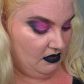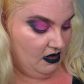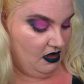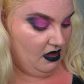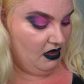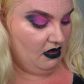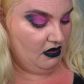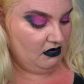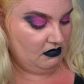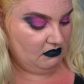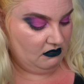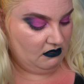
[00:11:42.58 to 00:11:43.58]
No,
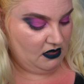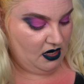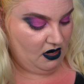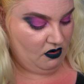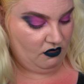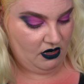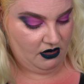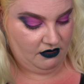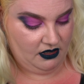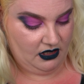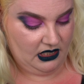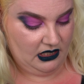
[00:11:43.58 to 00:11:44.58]
not
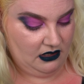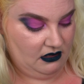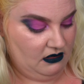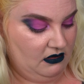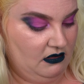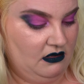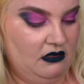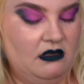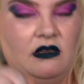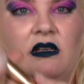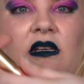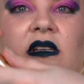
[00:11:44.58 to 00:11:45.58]
really.
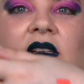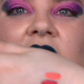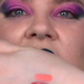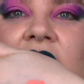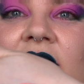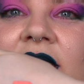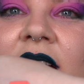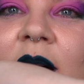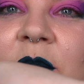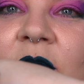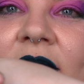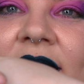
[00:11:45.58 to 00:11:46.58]
So the
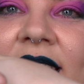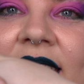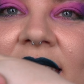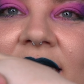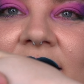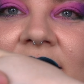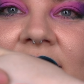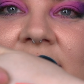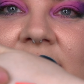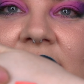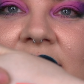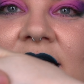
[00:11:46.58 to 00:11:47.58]
top one
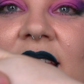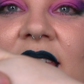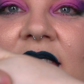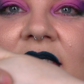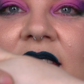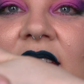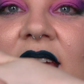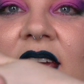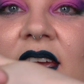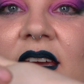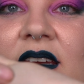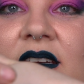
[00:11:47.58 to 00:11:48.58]
is
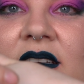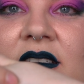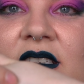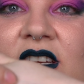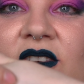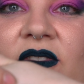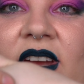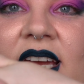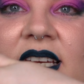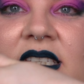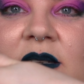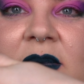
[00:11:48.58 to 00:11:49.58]
the Too
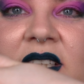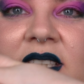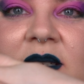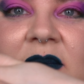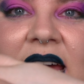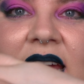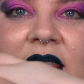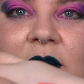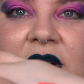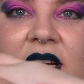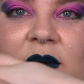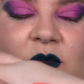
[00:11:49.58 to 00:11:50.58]
Faced Melted Matte, and the
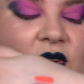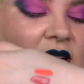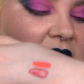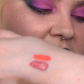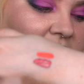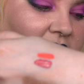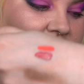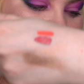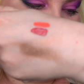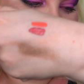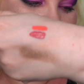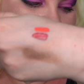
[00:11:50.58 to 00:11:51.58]
bottom one
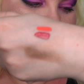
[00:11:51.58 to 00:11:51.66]
is